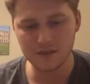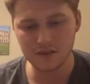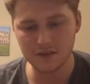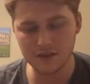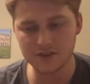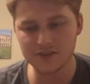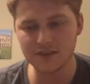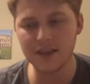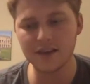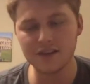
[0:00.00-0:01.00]
they're
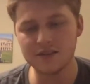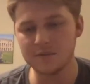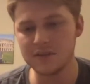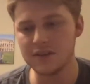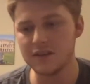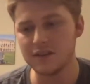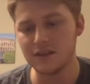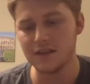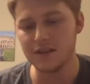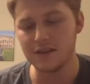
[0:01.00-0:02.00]
slated to be
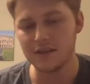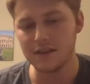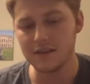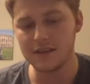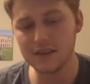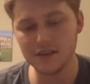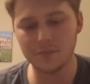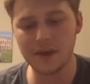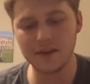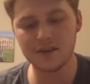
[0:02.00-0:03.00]

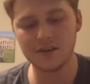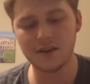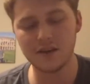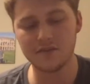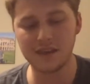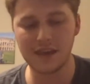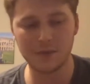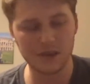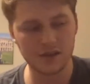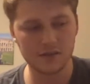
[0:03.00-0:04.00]
independent of
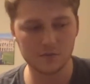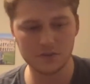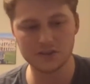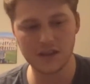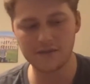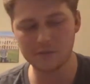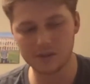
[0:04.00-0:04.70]
gaming, which everybody